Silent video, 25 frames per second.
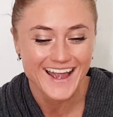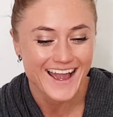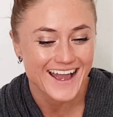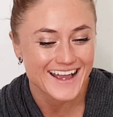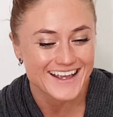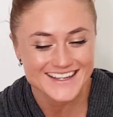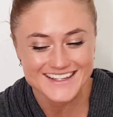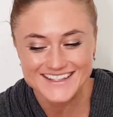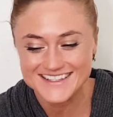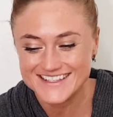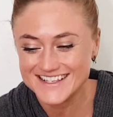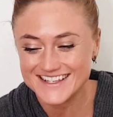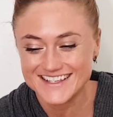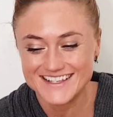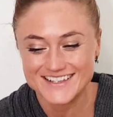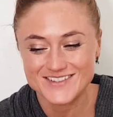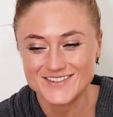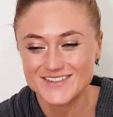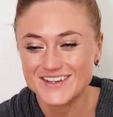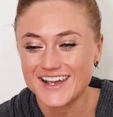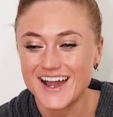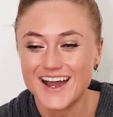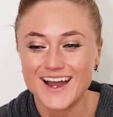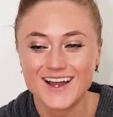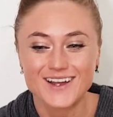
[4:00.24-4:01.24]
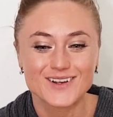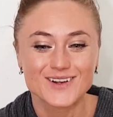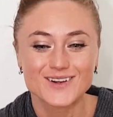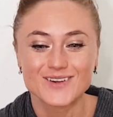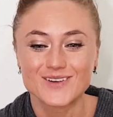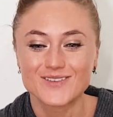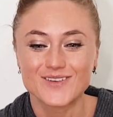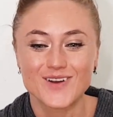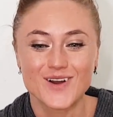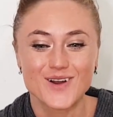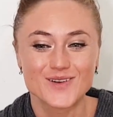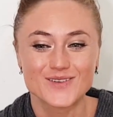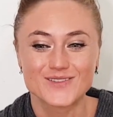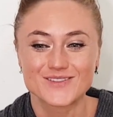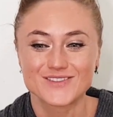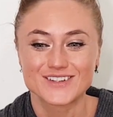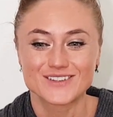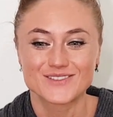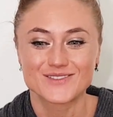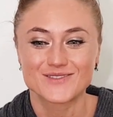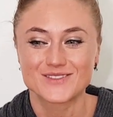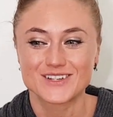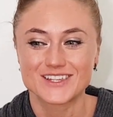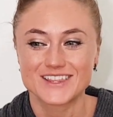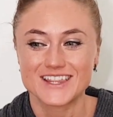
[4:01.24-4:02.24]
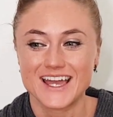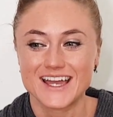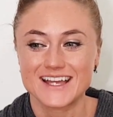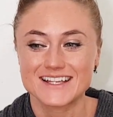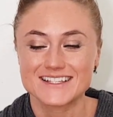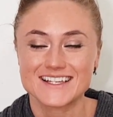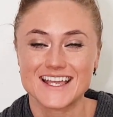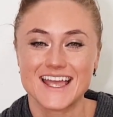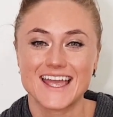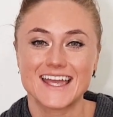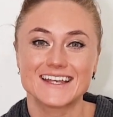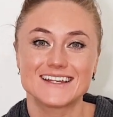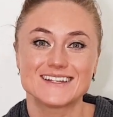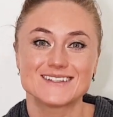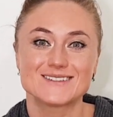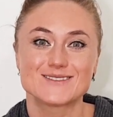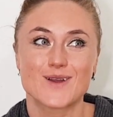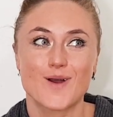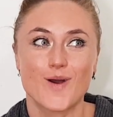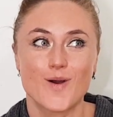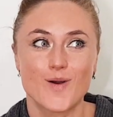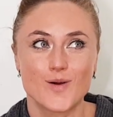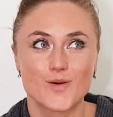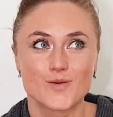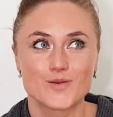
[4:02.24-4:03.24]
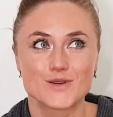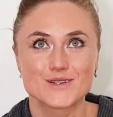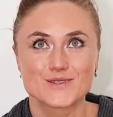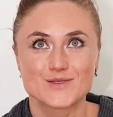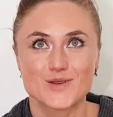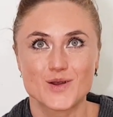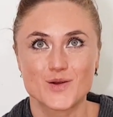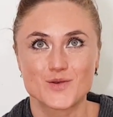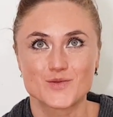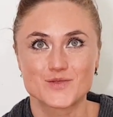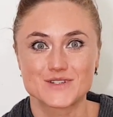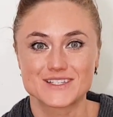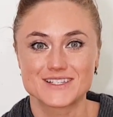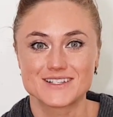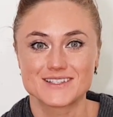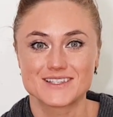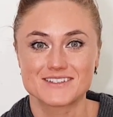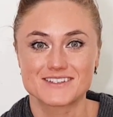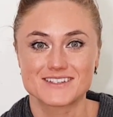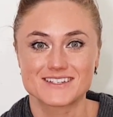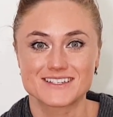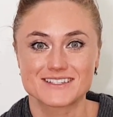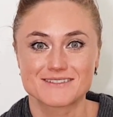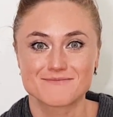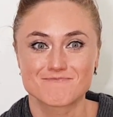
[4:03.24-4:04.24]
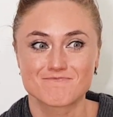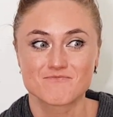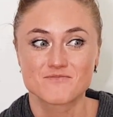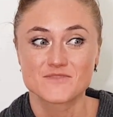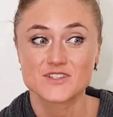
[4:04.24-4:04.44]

you can't go wrong with that, and it's always, always delicious.